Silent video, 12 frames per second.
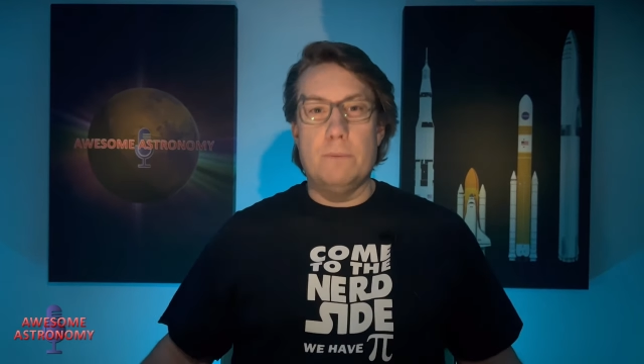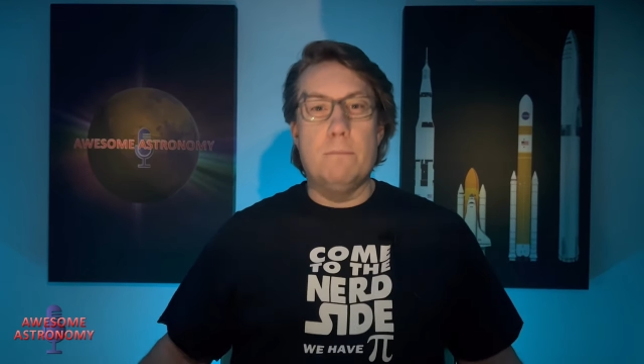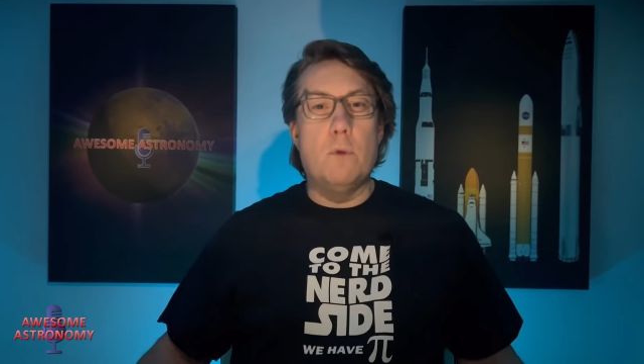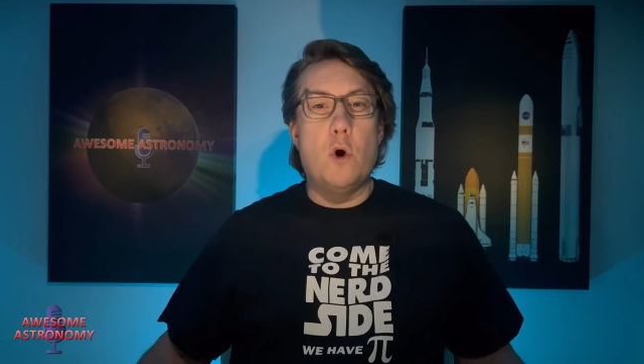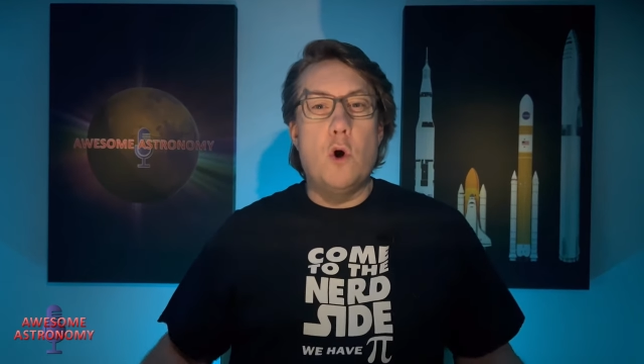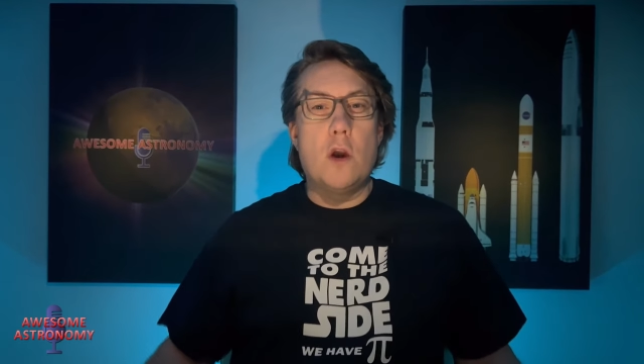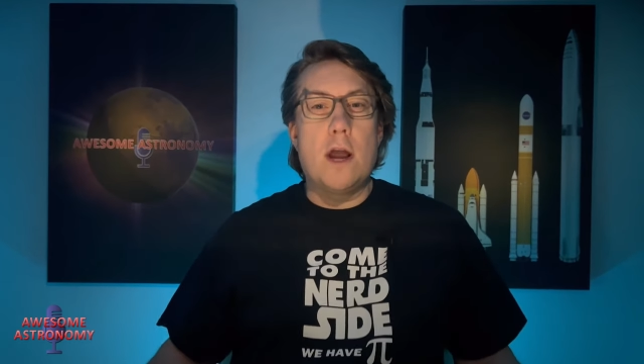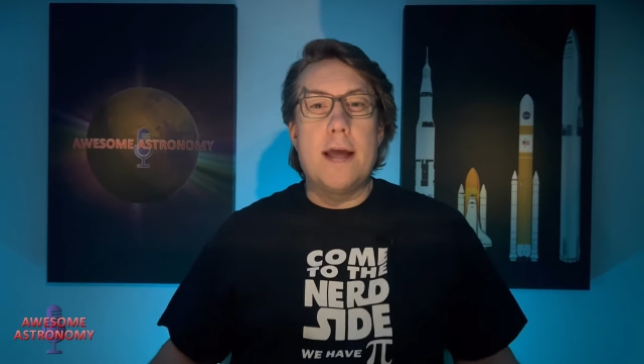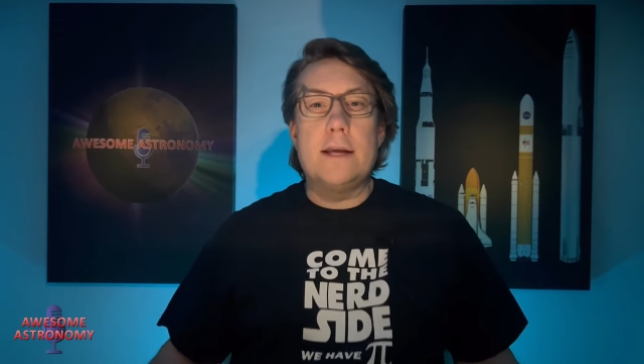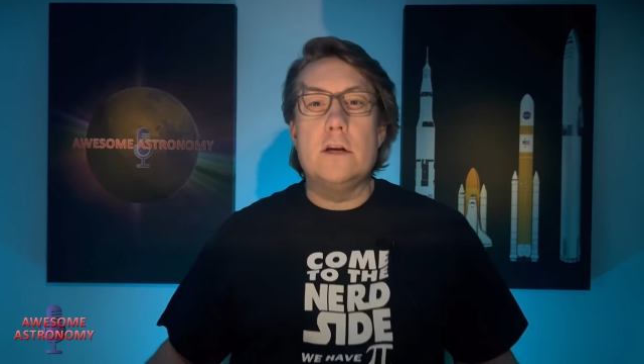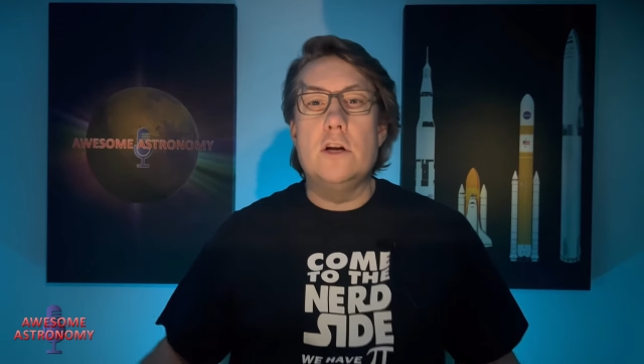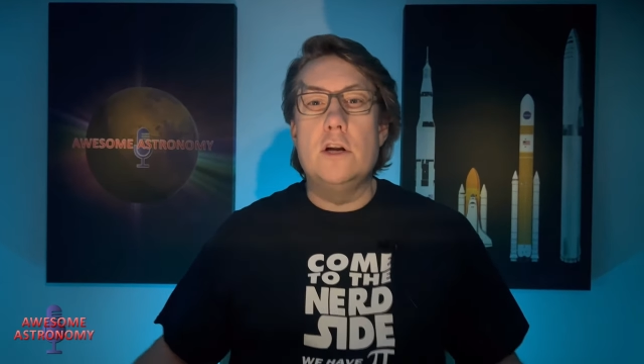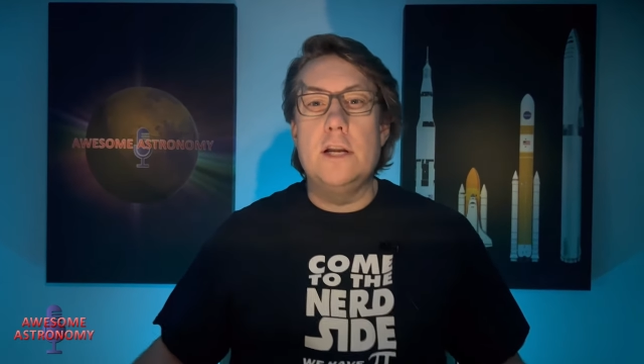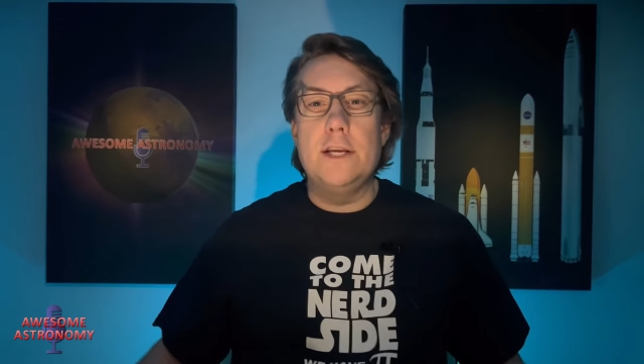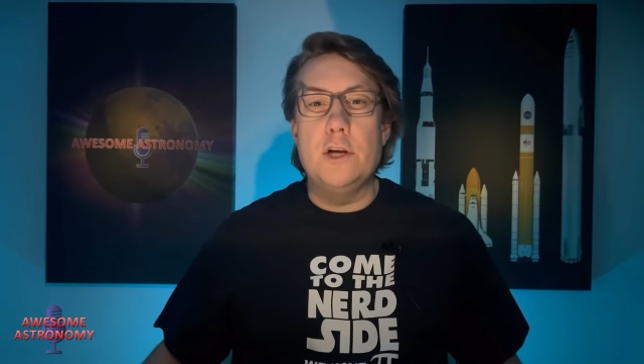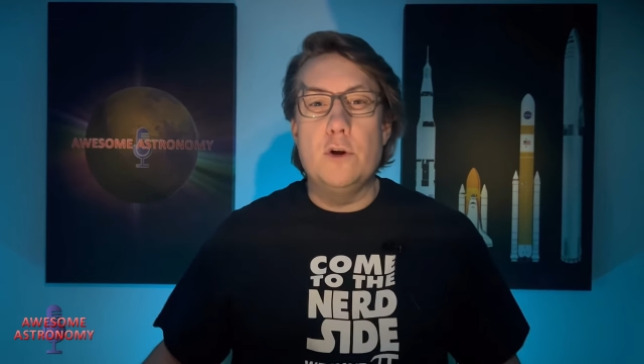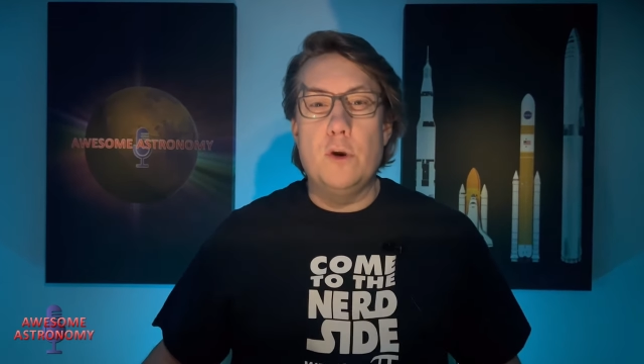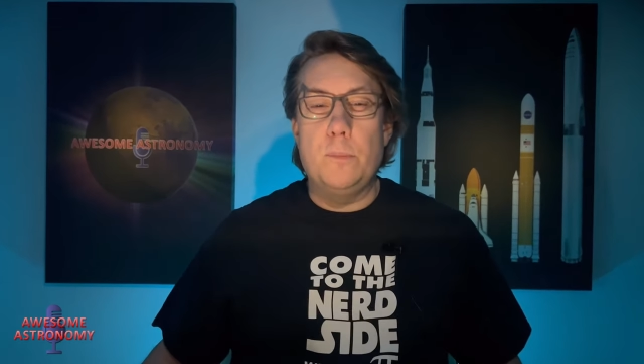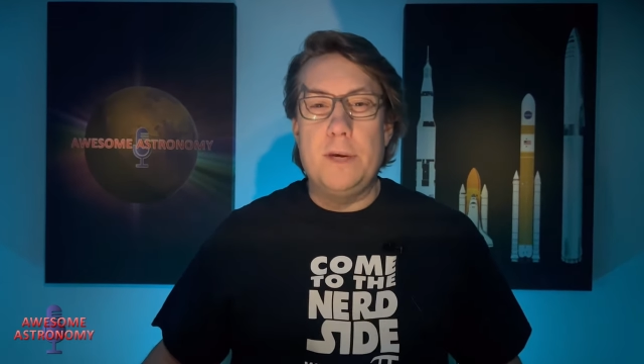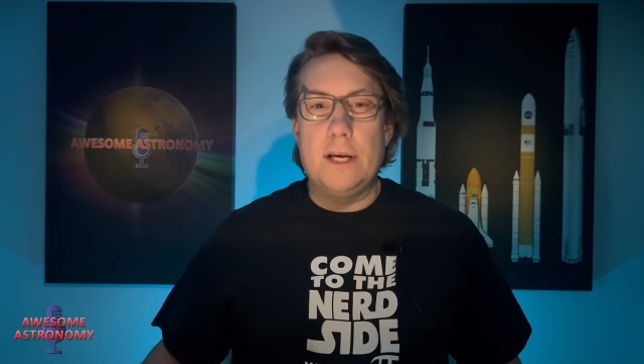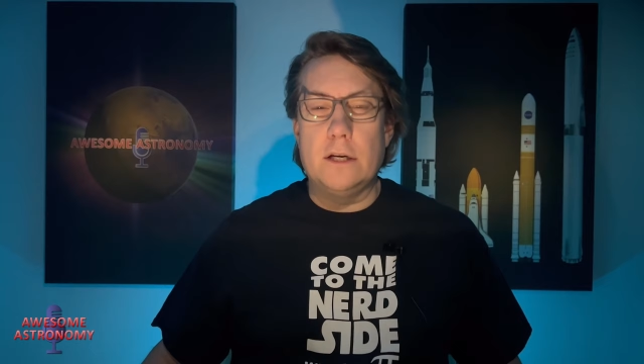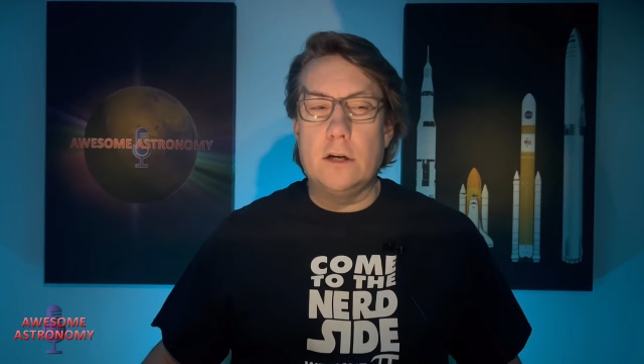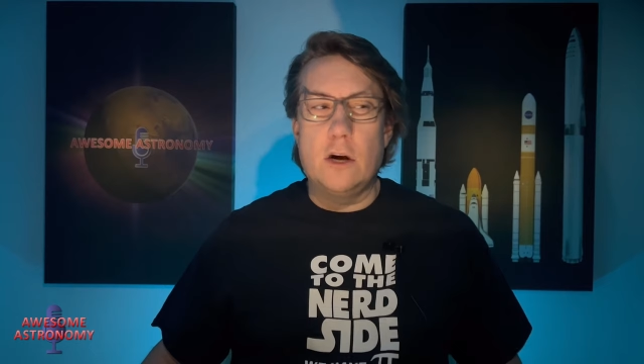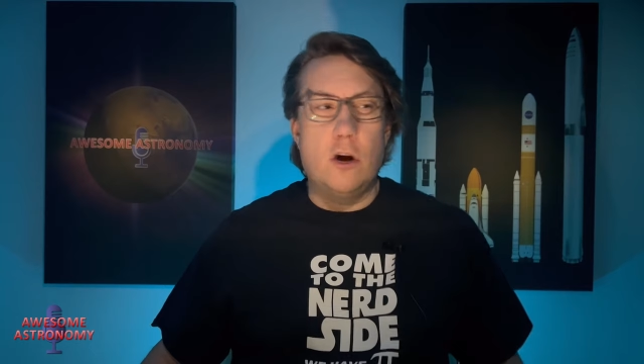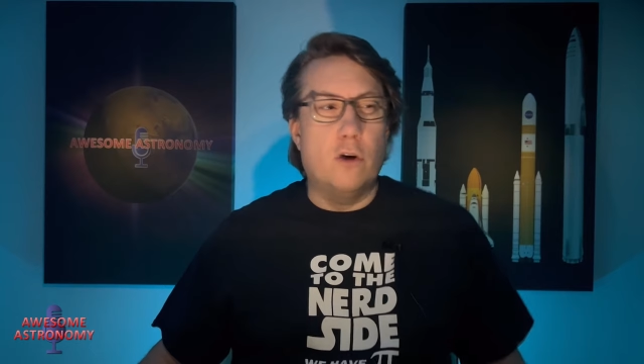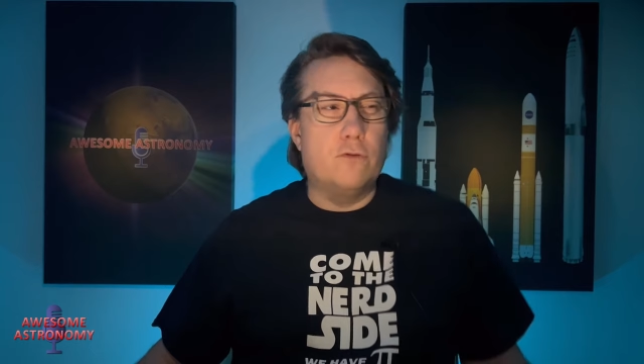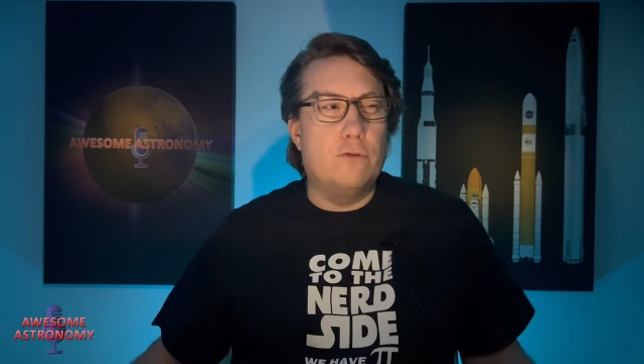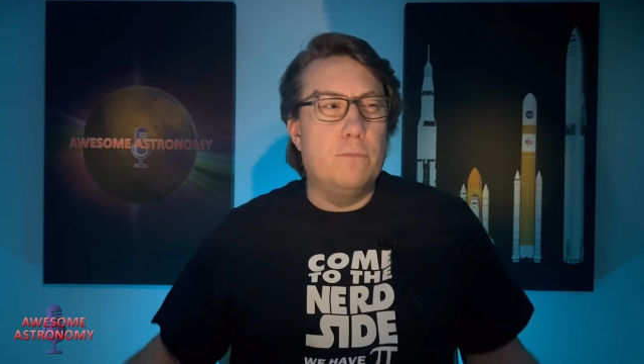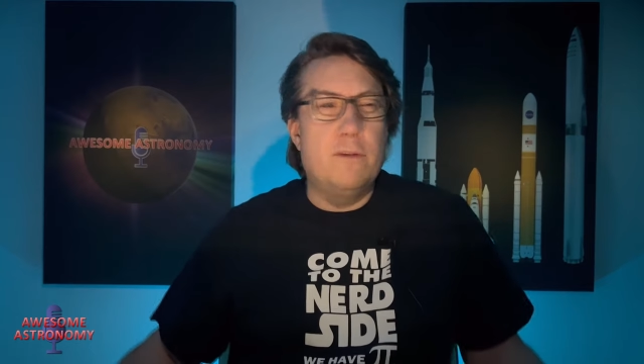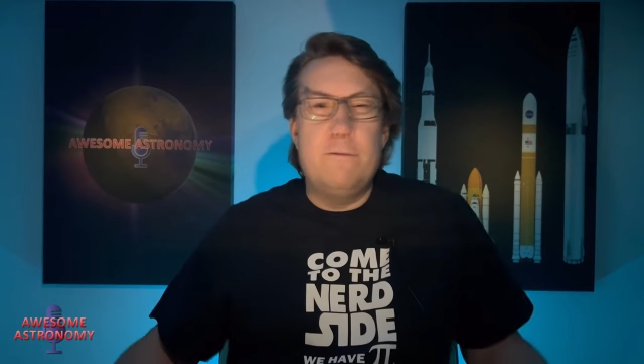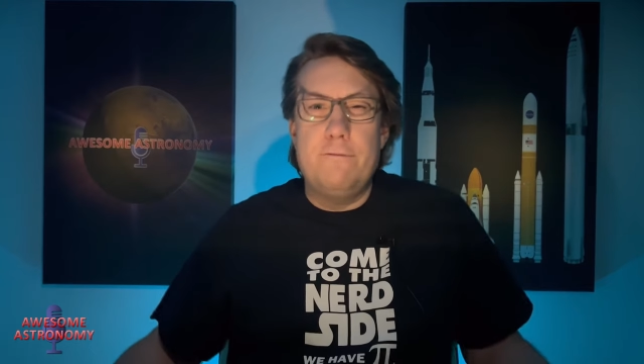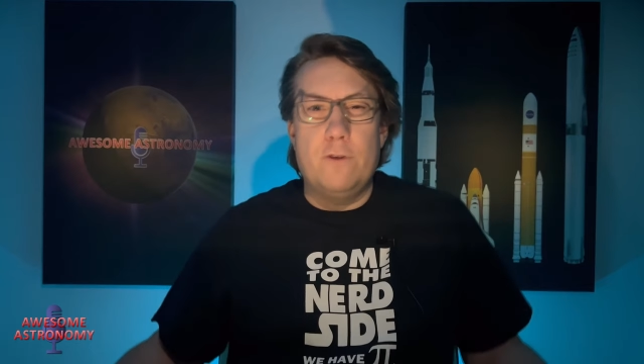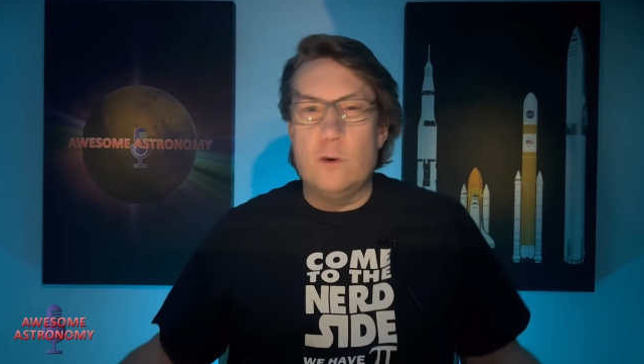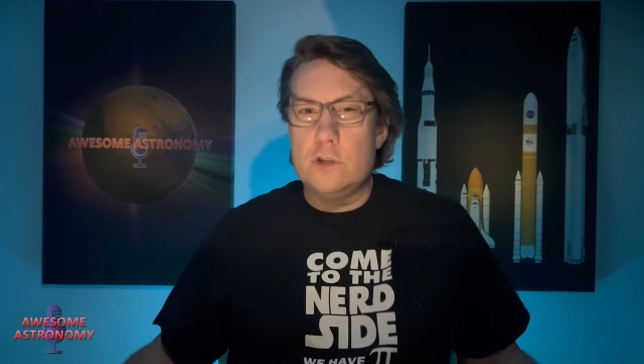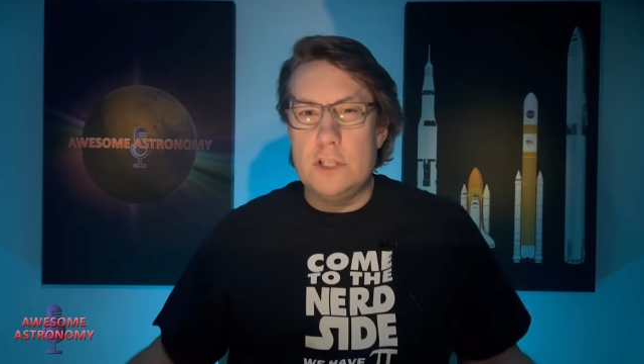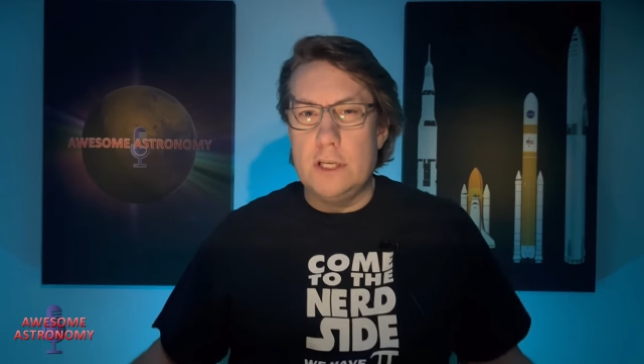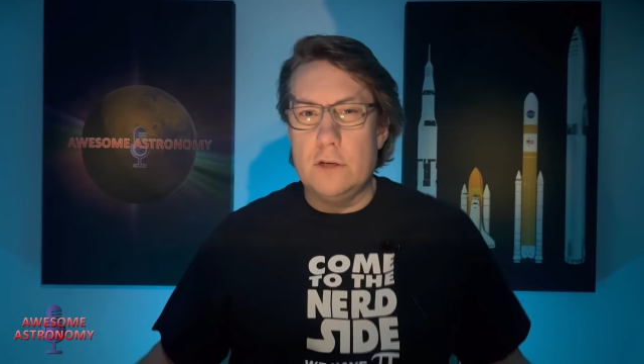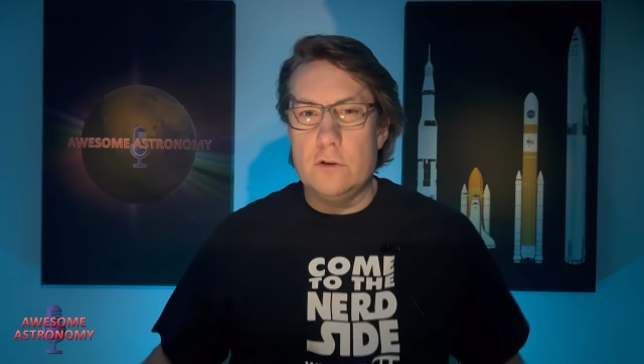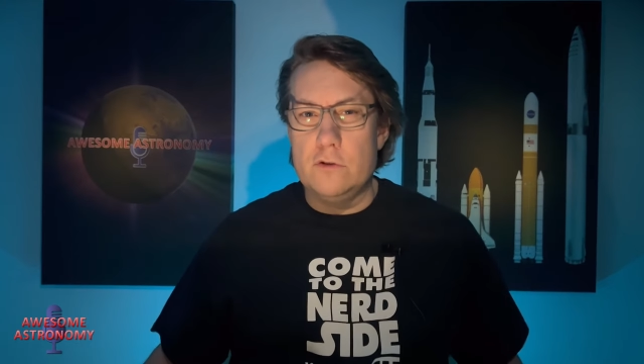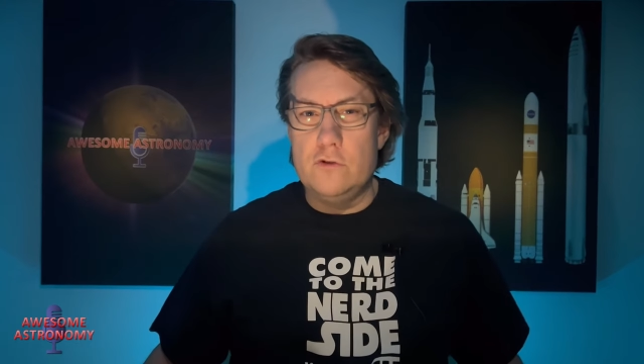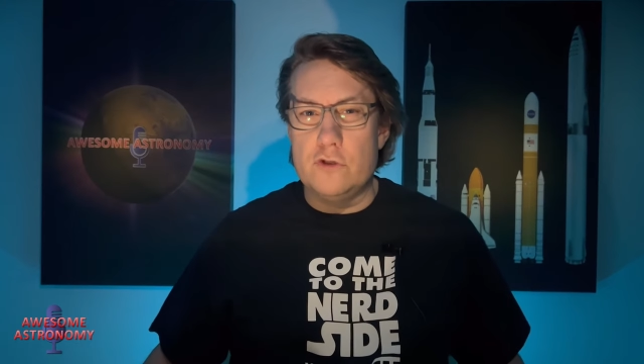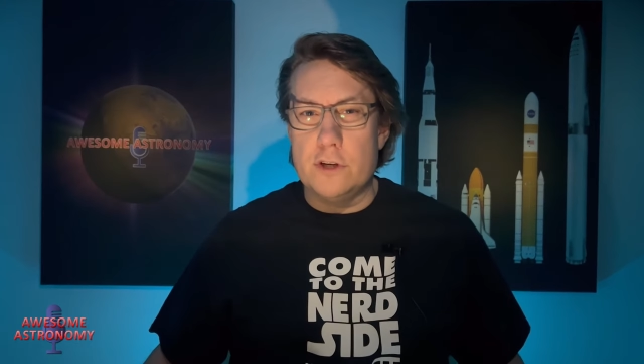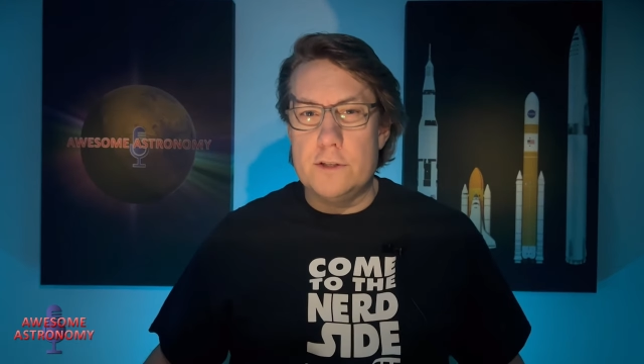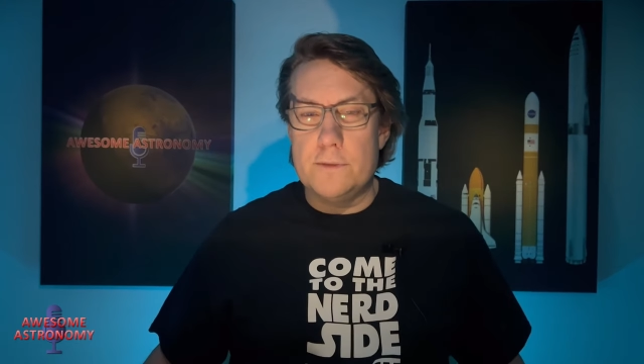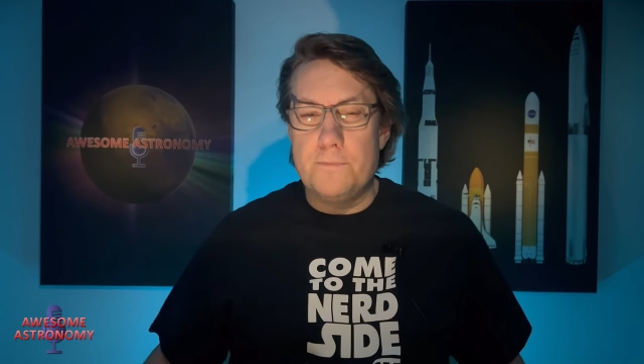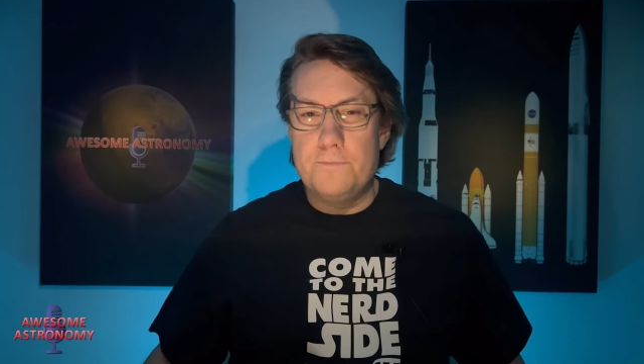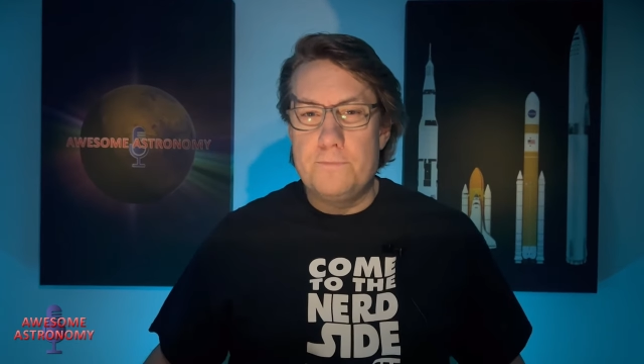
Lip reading: more like an early European clock from the 1400s.